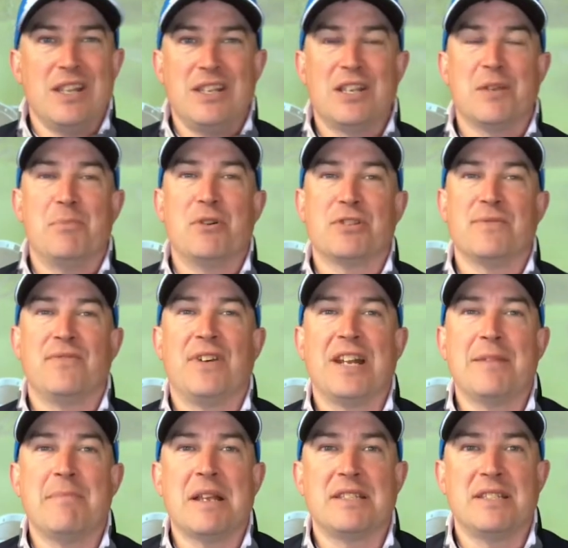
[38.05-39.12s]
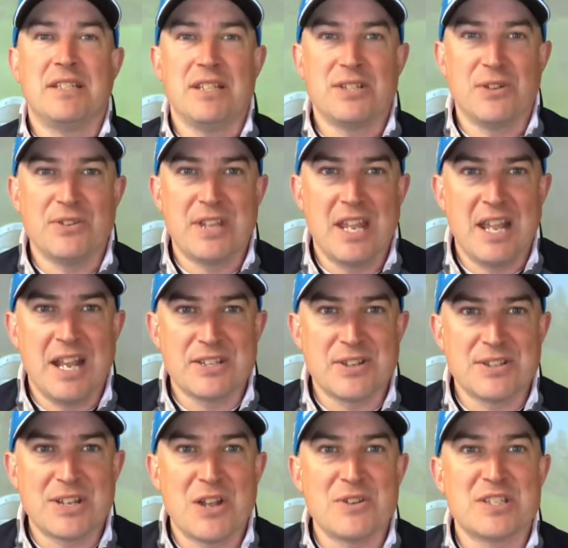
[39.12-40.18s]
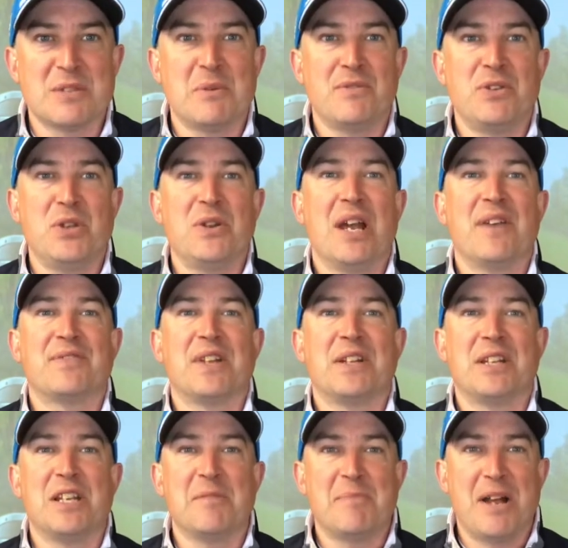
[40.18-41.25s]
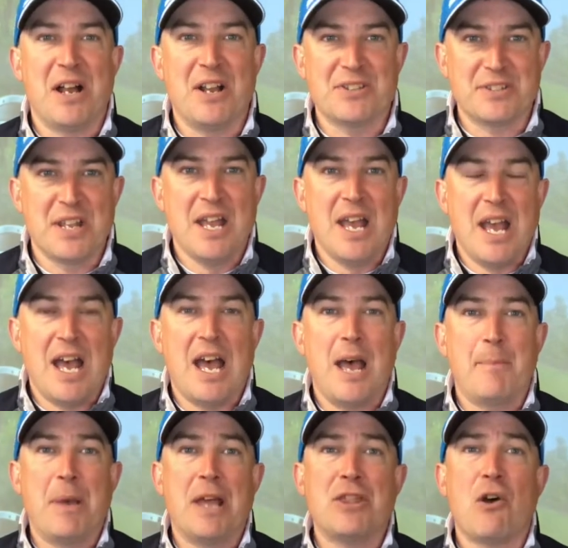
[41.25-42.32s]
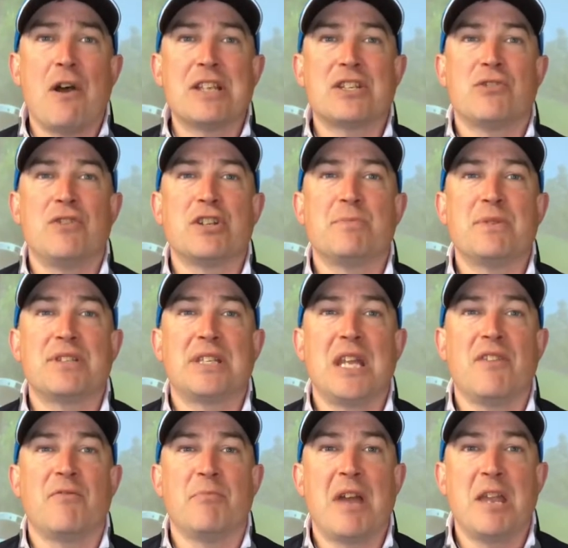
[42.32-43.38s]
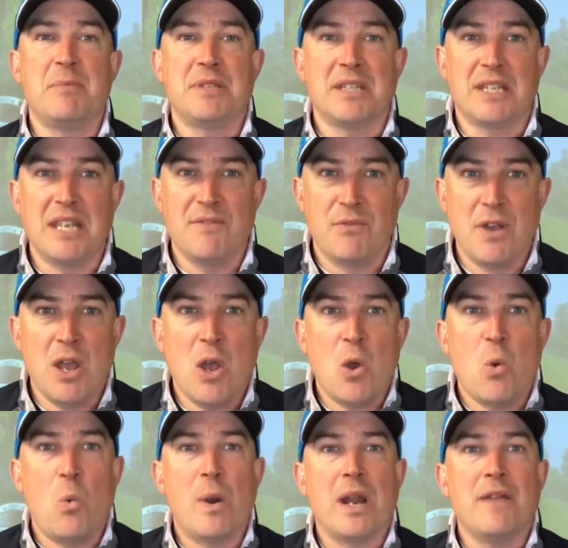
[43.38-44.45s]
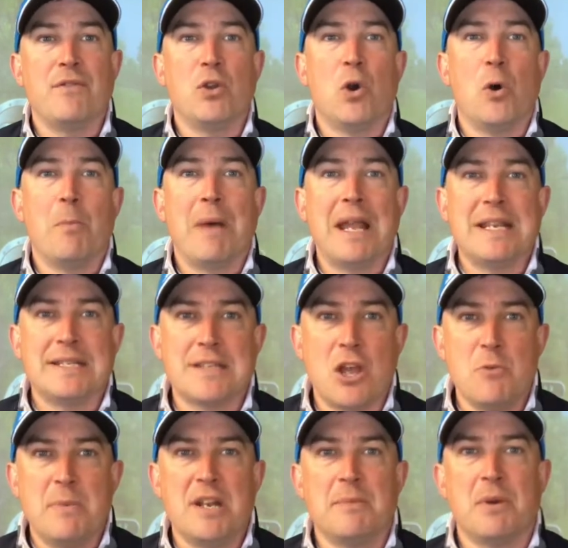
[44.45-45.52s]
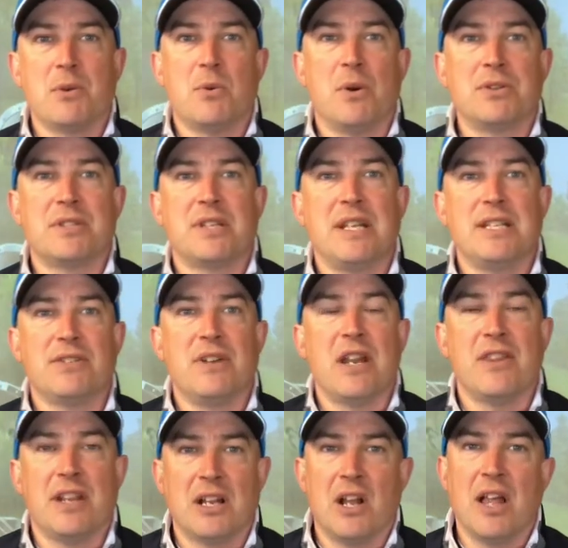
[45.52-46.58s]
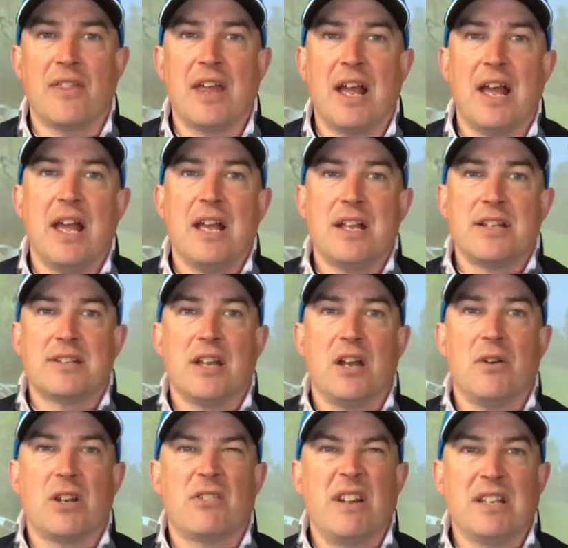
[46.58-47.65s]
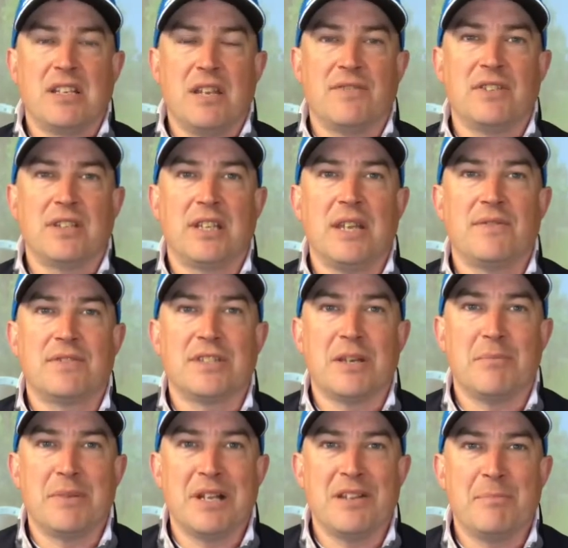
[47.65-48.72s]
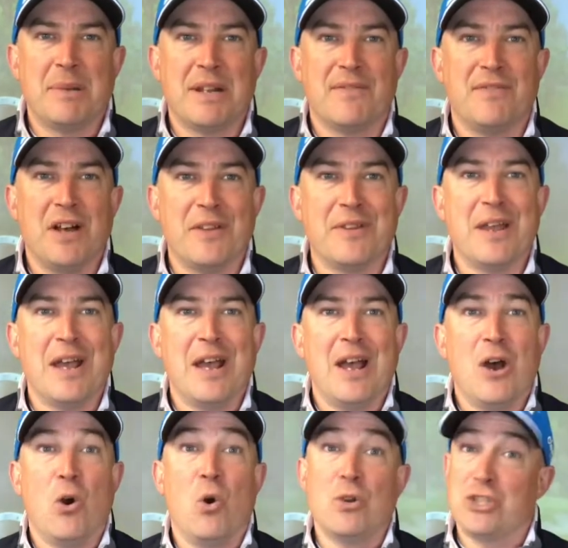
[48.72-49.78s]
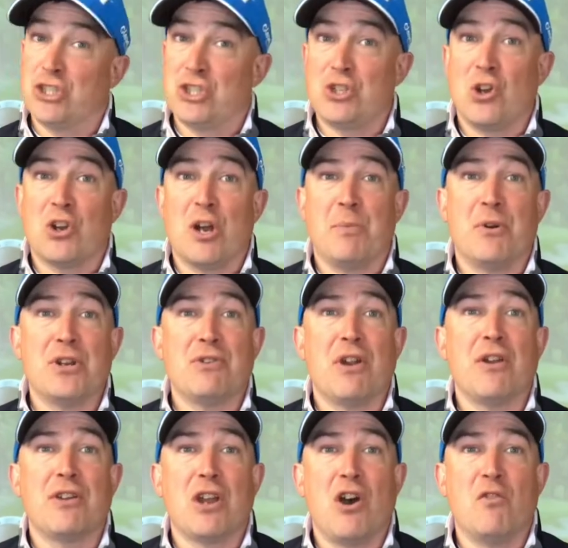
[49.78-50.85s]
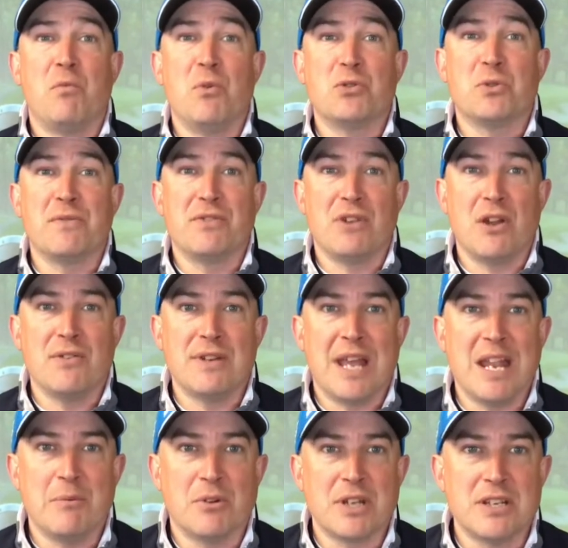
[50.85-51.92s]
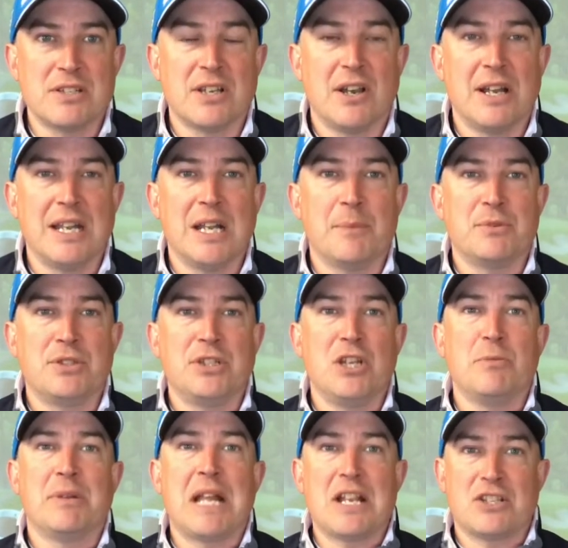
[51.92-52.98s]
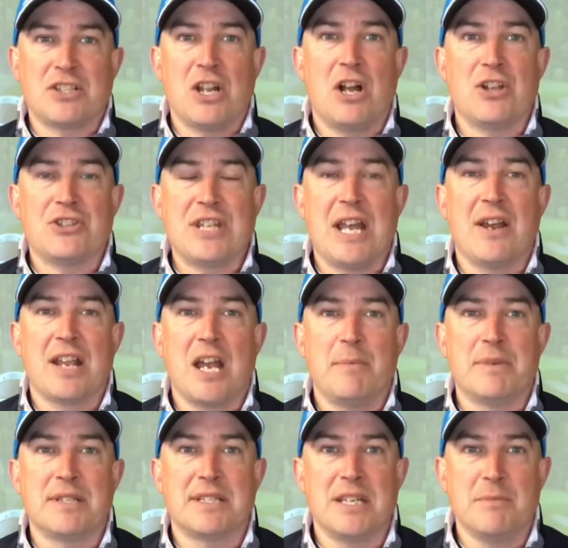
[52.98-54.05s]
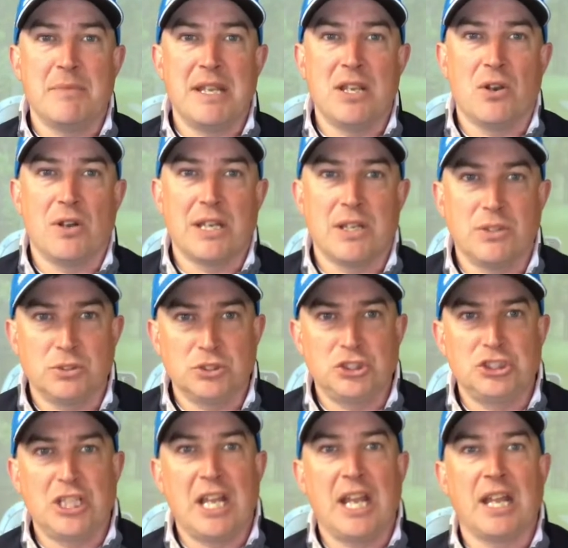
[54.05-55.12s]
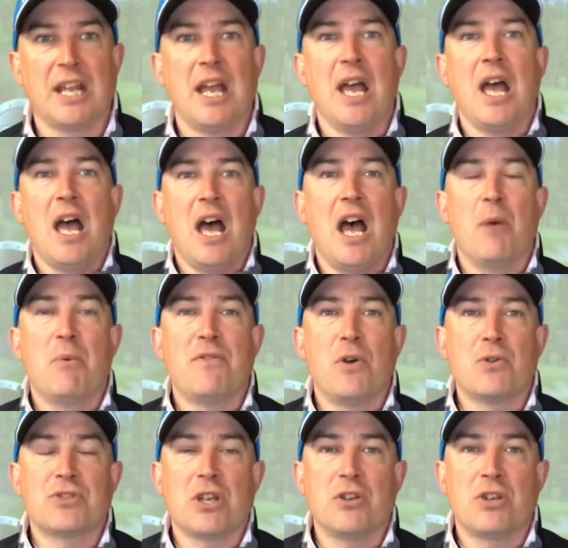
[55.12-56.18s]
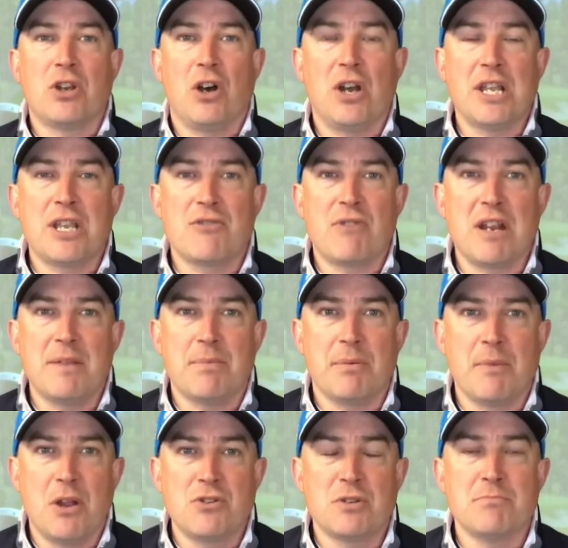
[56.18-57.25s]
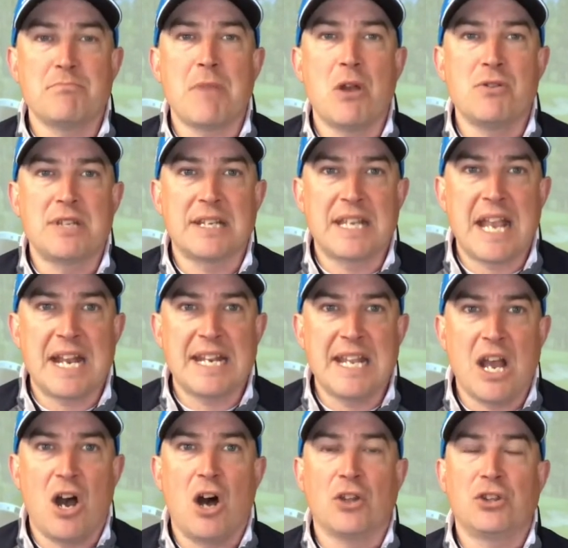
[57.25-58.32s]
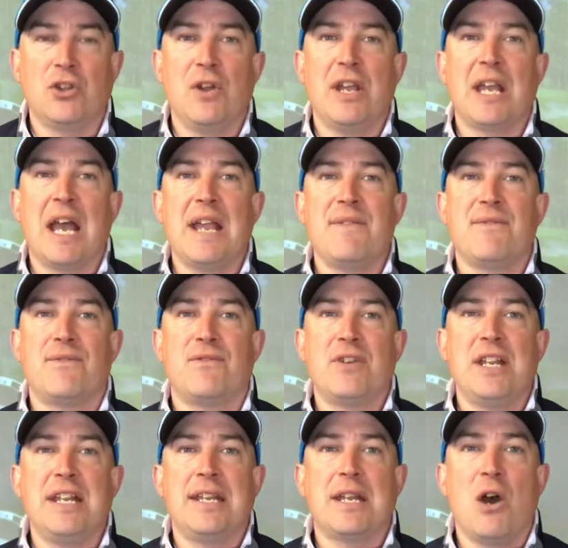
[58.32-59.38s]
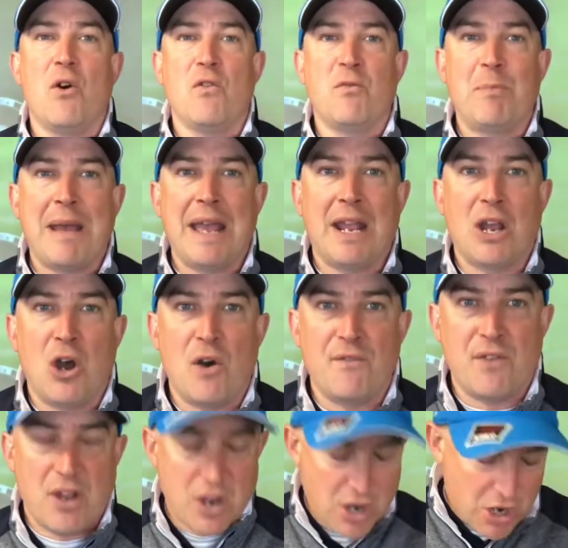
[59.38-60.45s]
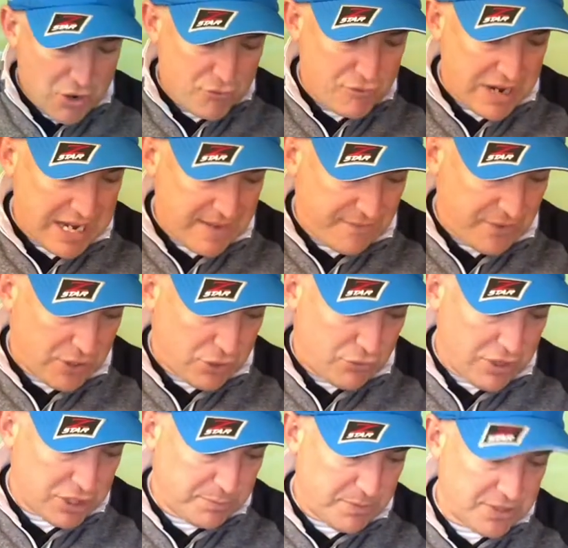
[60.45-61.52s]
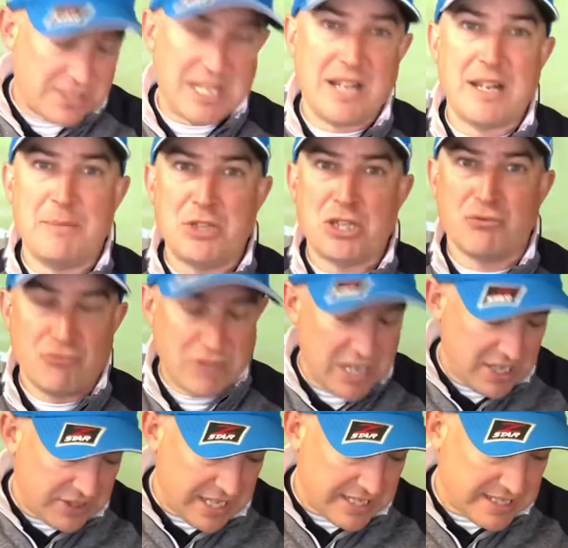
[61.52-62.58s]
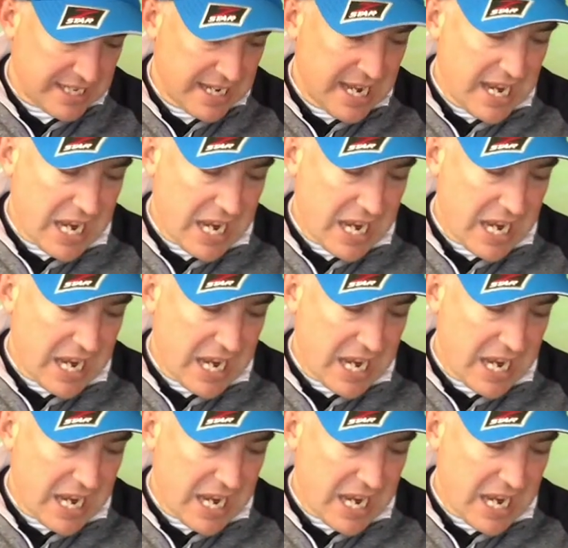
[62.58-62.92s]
You can put some funny messages on there, as I know some of you have done in the past. But a nice Christmas gift maybe to give one of your mates. No minimum quantities or anything like that. So a great gift to give to somebody, a bit of fun. Or just stock up on your own golf balls with your own name on, entirely up to you. But that starts now. Come and see me, Ollie or Jack. We've also got a great promotion. Motor Caddy are doing a free golf bag offer ready for Christmas. Now let me just read this.